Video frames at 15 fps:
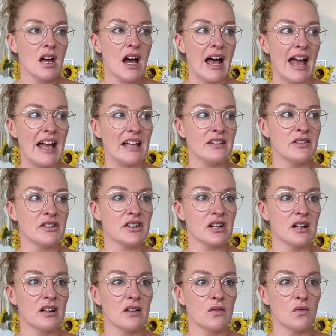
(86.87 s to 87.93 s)
And
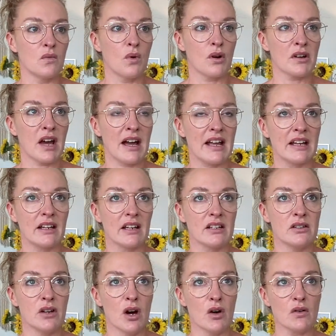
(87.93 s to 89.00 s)
what I
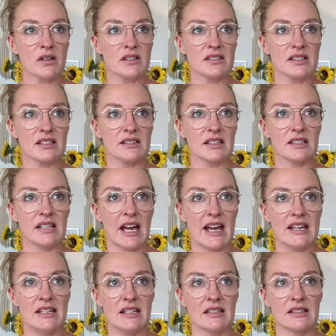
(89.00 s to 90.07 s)
notice is a
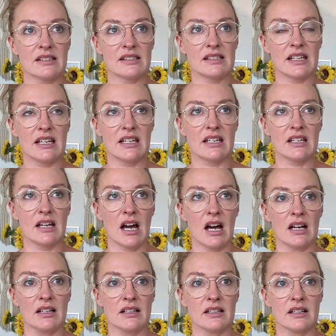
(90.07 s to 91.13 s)
tendency
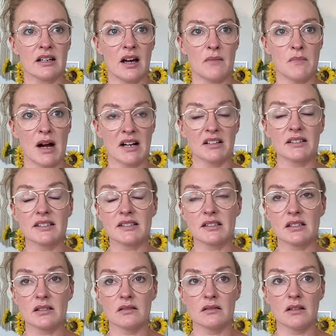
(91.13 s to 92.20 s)

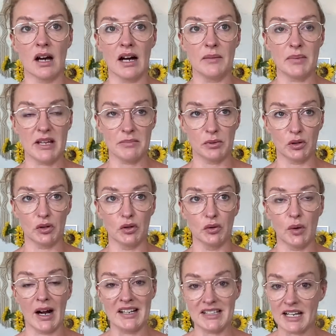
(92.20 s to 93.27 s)
amongst people
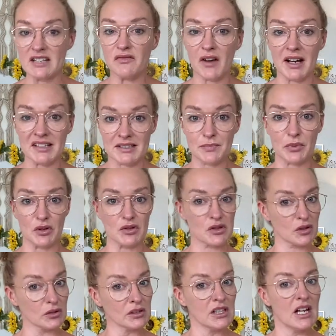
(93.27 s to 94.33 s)
who identify as
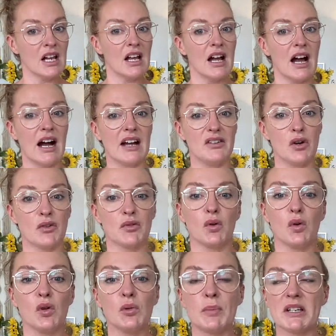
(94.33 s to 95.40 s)
spiritual, not
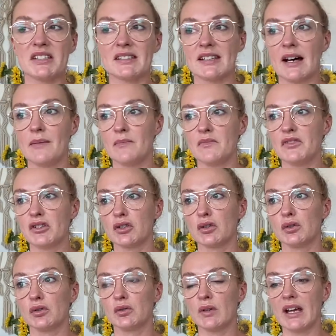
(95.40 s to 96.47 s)
all, but some,
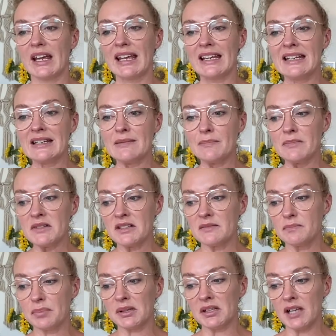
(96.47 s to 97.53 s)
to
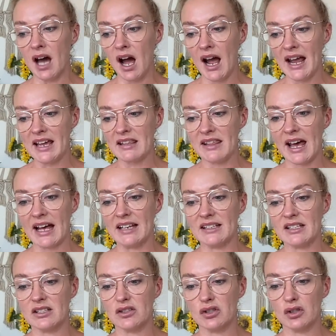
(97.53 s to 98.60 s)
imply that
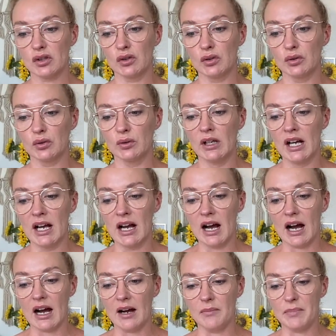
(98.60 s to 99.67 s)
to
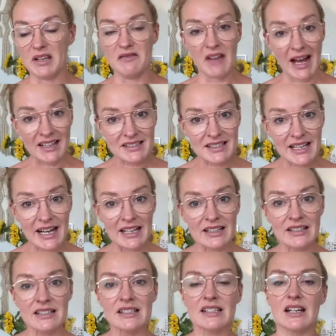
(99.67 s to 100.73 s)
be
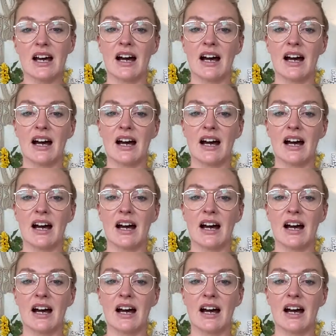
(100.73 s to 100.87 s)
vaccinated